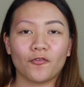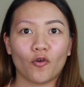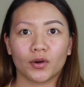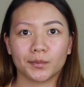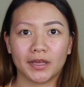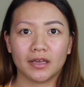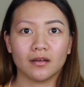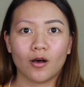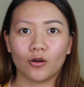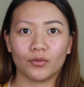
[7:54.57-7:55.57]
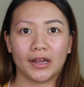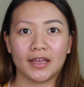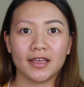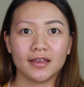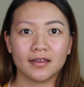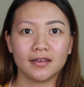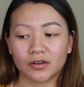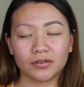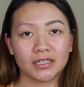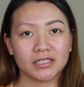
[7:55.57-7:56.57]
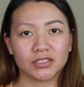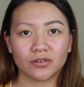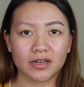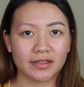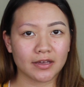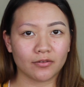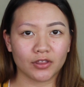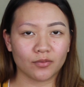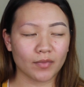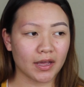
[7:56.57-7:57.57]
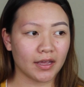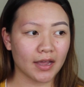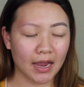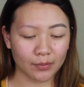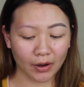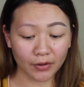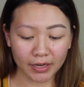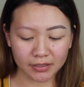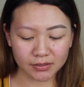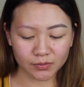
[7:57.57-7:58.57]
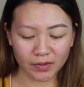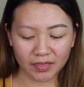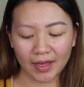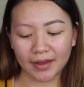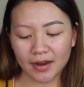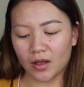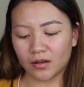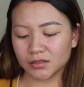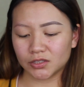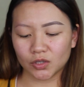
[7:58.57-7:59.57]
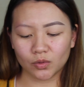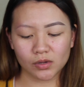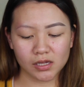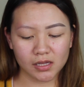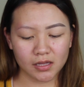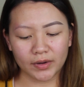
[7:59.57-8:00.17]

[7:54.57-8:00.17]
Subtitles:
for me already. I don't need to do anything with my eyebrow hairs with that. Also, when